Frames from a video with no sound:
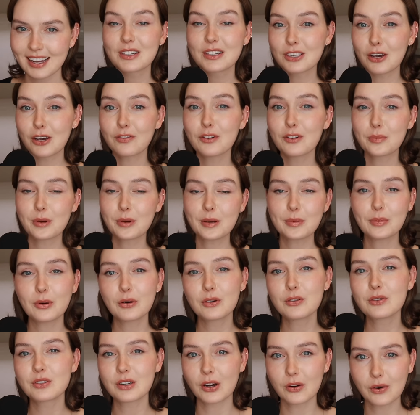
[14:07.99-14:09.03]
So for people
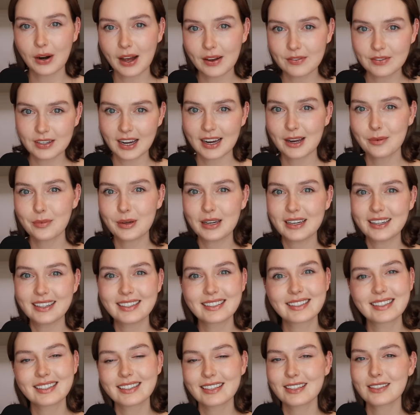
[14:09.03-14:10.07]
who don't have diabetes,
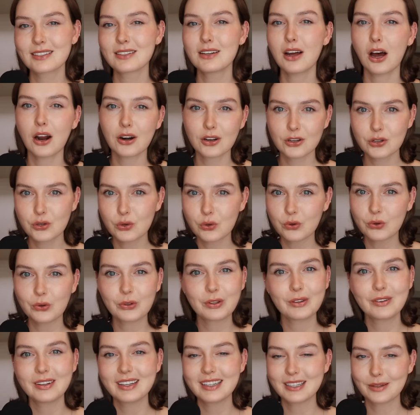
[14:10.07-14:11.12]
this is not a tool
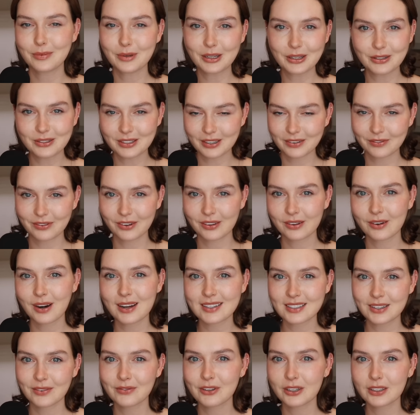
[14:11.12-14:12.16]
you need to be using for the
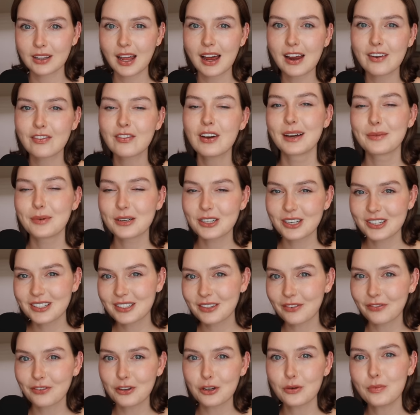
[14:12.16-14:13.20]
rest of your life, but just
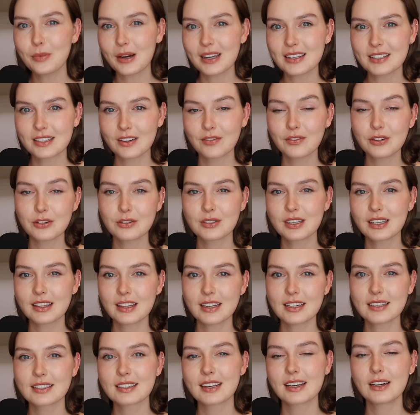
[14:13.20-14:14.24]
a few months of using
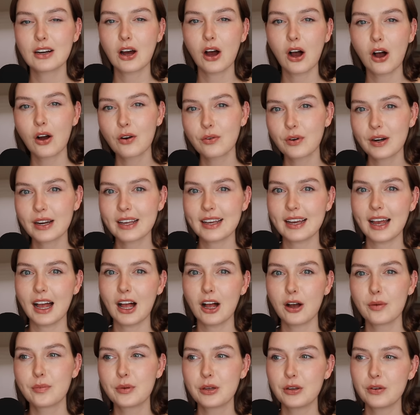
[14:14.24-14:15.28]
this can already
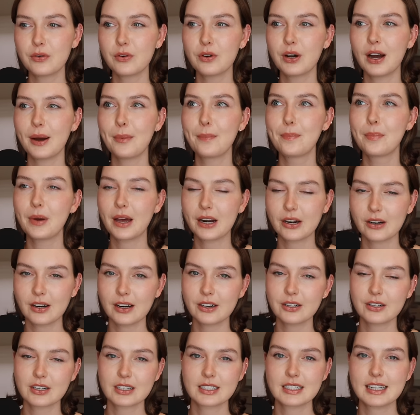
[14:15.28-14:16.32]
help you better
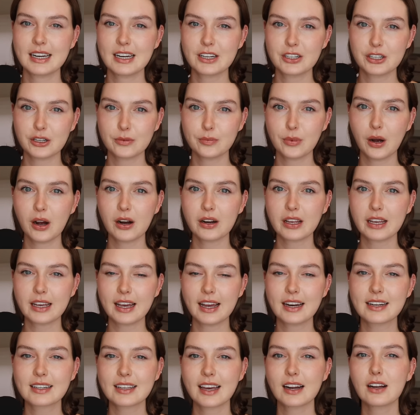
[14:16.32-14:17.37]
understand your body
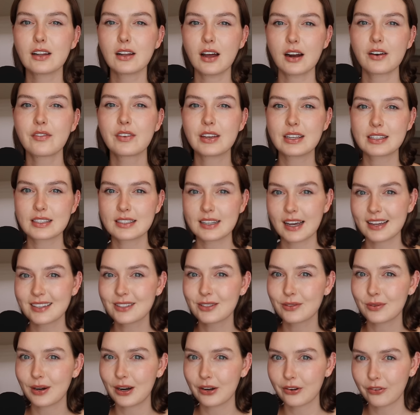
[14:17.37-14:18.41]
and get a lot of insights
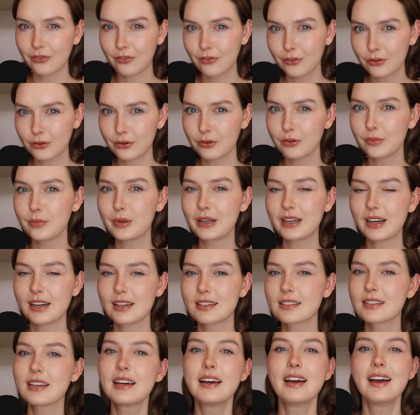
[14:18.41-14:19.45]
around food
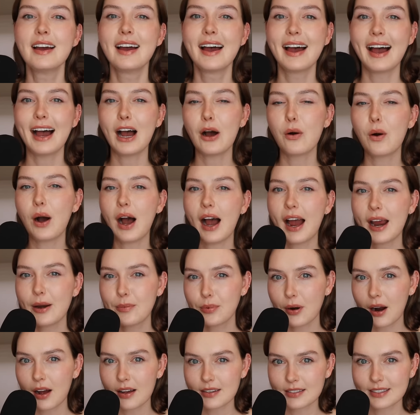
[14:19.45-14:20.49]
because how I
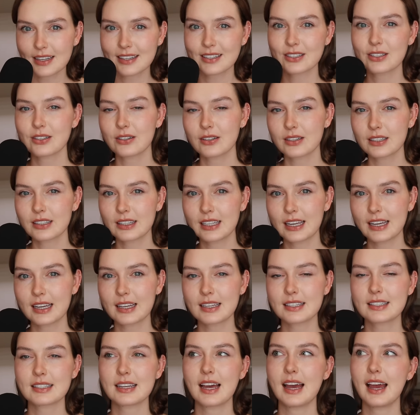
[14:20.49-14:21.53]
process certain
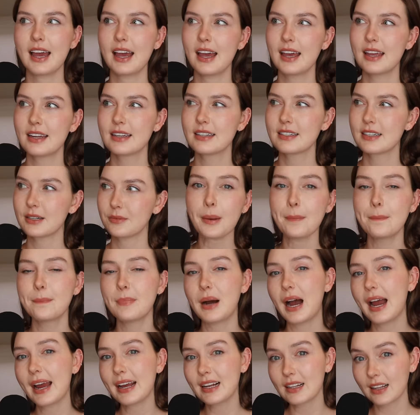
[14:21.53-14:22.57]
things and
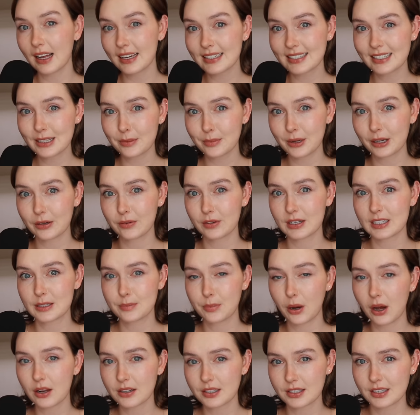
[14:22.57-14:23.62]
my glycemic
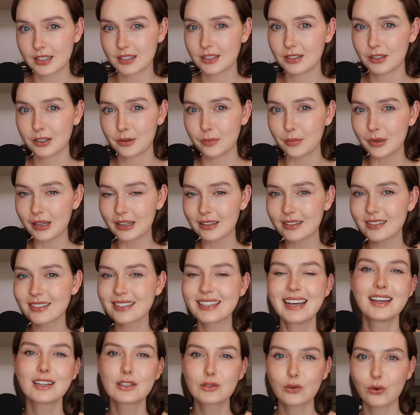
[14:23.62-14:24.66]
response to certain meals
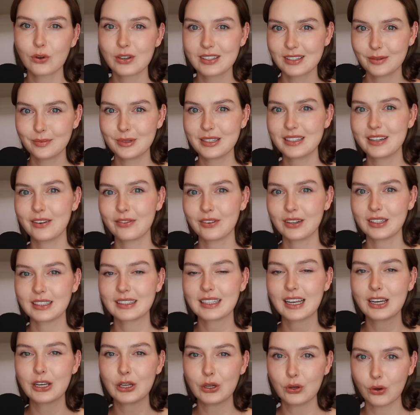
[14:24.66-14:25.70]
is going to be different
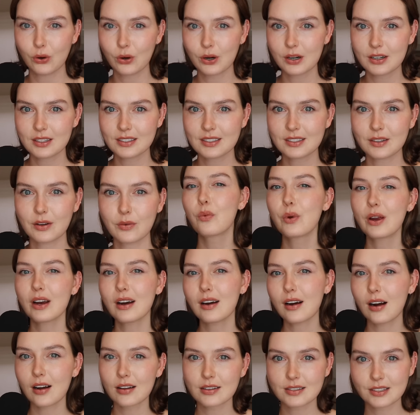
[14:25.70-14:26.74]
than yours. We are
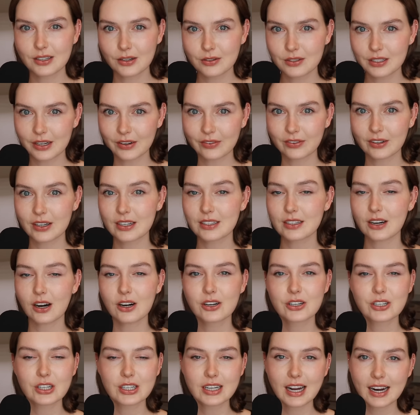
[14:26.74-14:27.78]
also different. Our
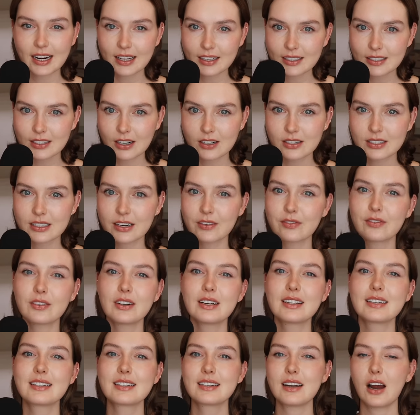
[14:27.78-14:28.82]
genetics are
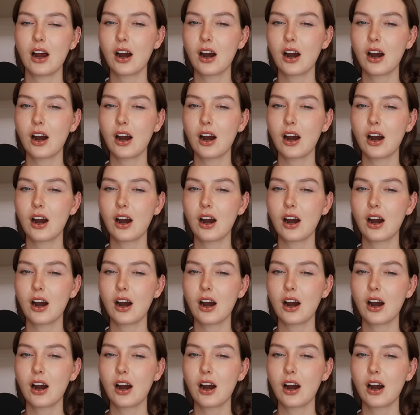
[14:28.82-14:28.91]
different.